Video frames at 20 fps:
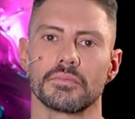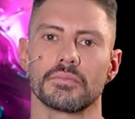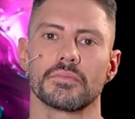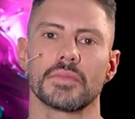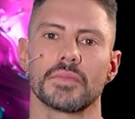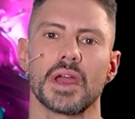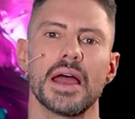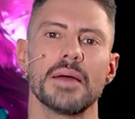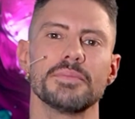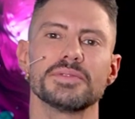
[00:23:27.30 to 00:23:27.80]

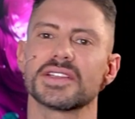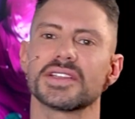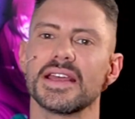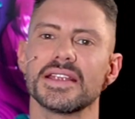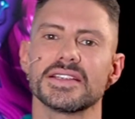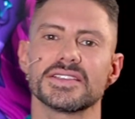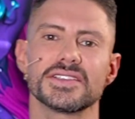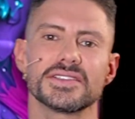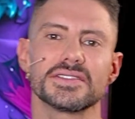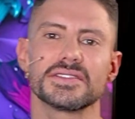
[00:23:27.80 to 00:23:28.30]
Perhaps
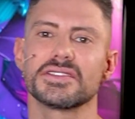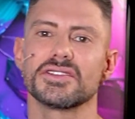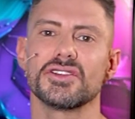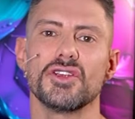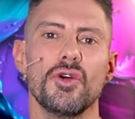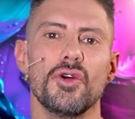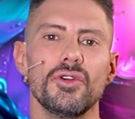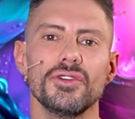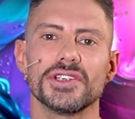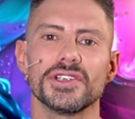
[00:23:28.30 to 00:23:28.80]
that's
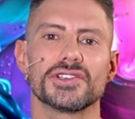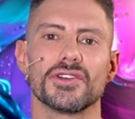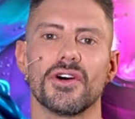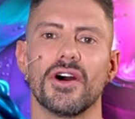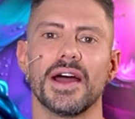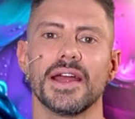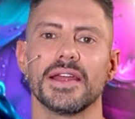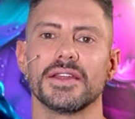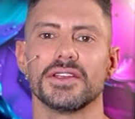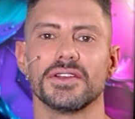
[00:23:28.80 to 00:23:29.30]
your
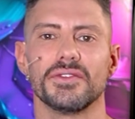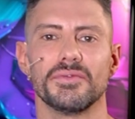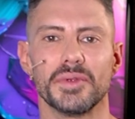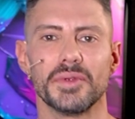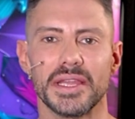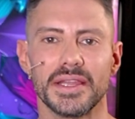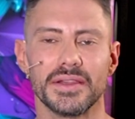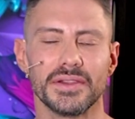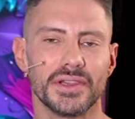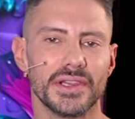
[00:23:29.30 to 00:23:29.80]
desire. You're
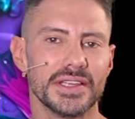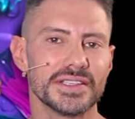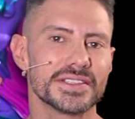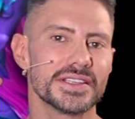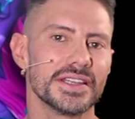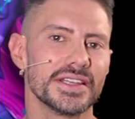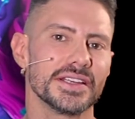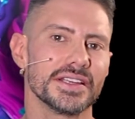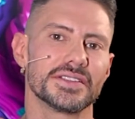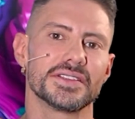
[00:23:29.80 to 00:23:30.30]

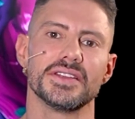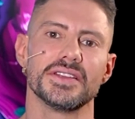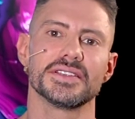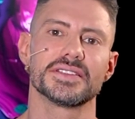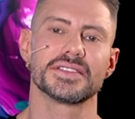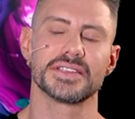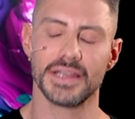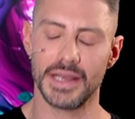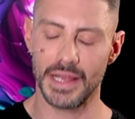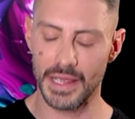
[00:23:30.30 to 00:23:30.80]
listening to this
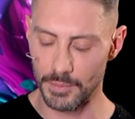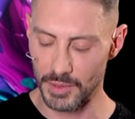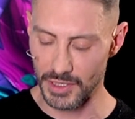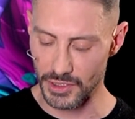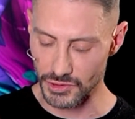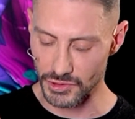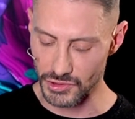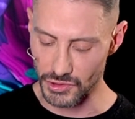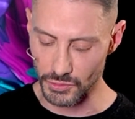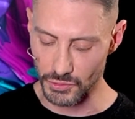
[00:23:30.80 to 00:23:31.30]
today
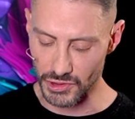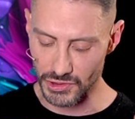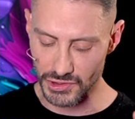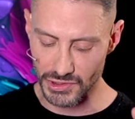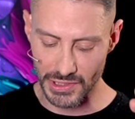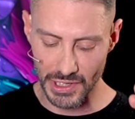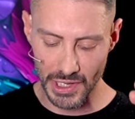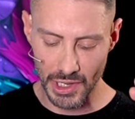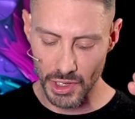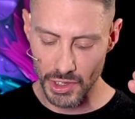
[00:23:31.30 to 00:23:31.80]
because you
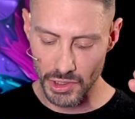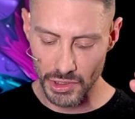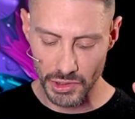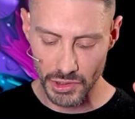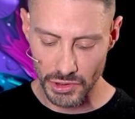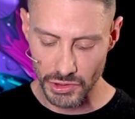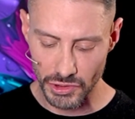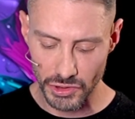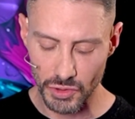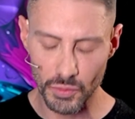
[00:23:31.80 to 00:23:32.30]

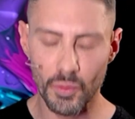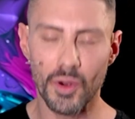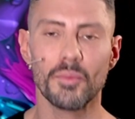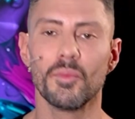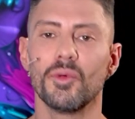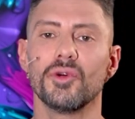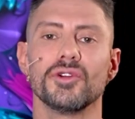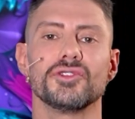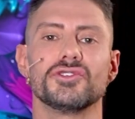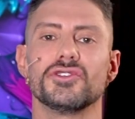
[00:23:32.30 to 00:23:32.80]
want
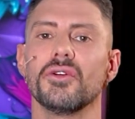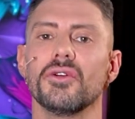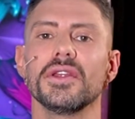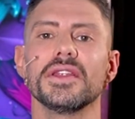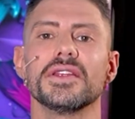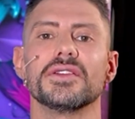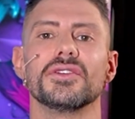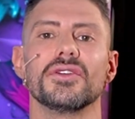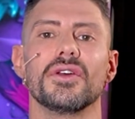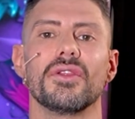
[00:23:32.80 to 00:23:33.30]
more joy
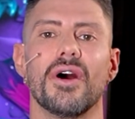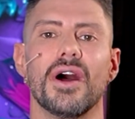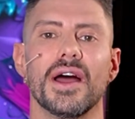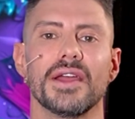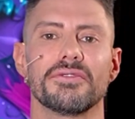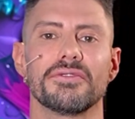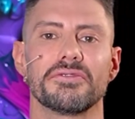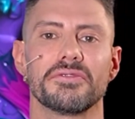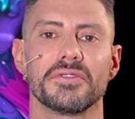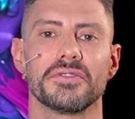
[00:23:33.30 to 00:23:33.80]
in your
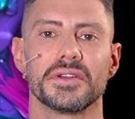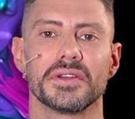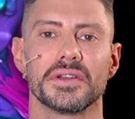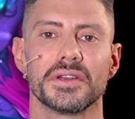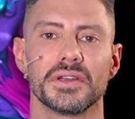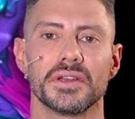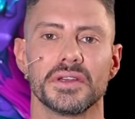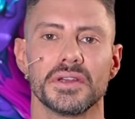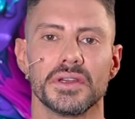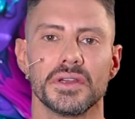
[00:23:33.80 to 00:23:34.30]
life.
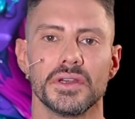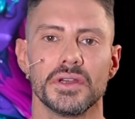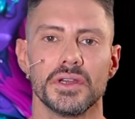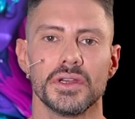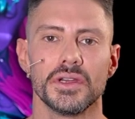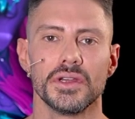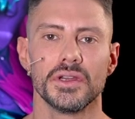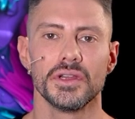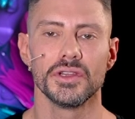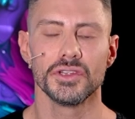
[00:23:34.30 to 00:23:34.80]

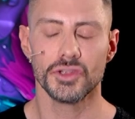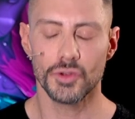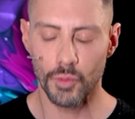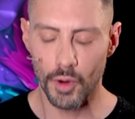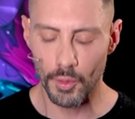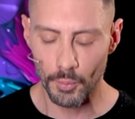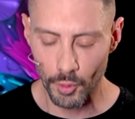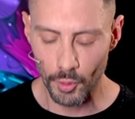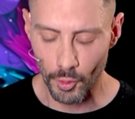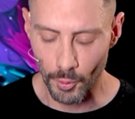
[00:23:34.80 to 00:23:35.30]
You
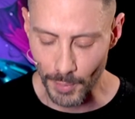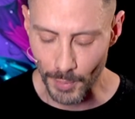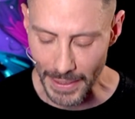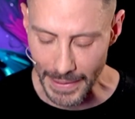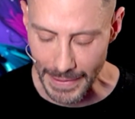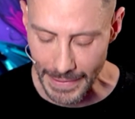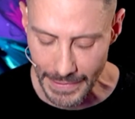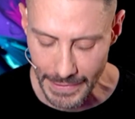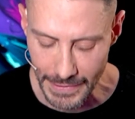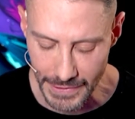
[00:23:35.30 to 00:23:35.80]
want more
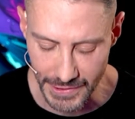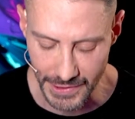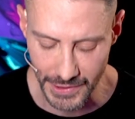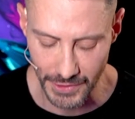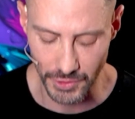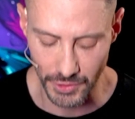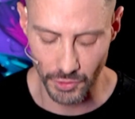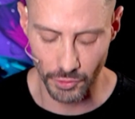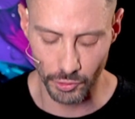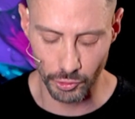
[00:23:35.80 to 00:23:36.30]
peace in
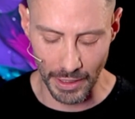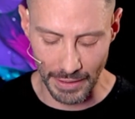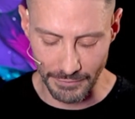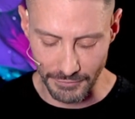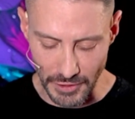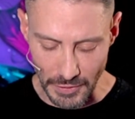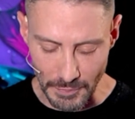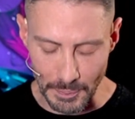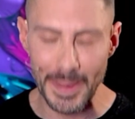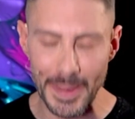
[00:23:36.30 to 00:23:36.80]
your life.
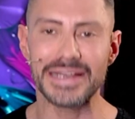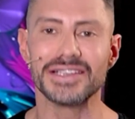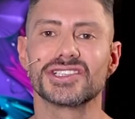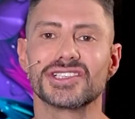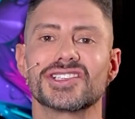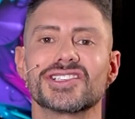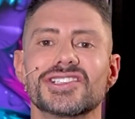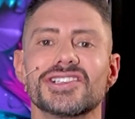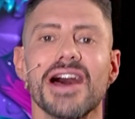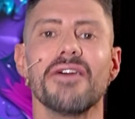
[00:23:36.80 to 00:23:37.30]
You've been
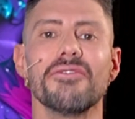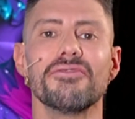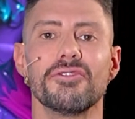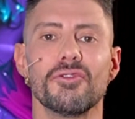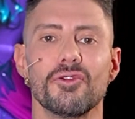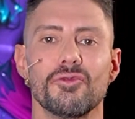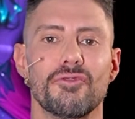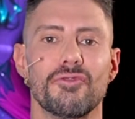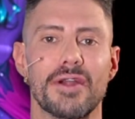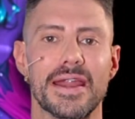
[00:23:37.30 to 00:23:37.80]

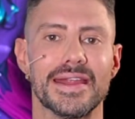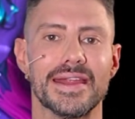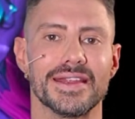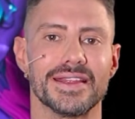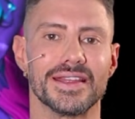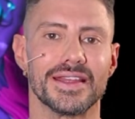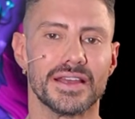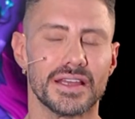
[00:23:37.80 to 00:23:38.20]
suffering.